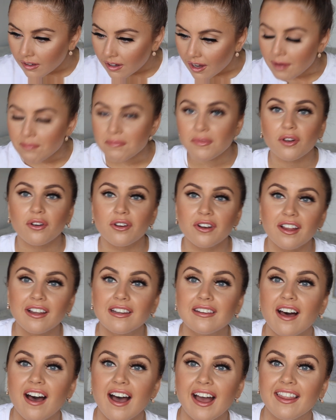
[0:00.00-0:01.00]
I'm not
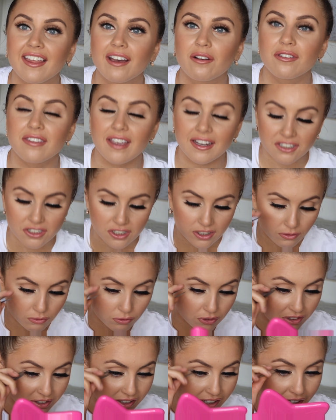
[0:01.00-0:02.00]
gonna lie, that was actually
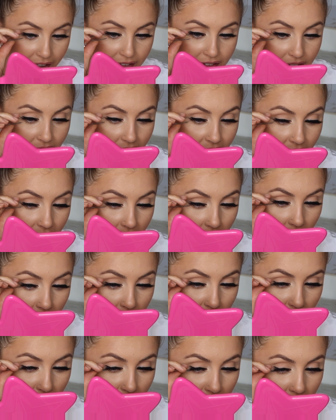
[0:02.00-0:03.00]
really easy to get on.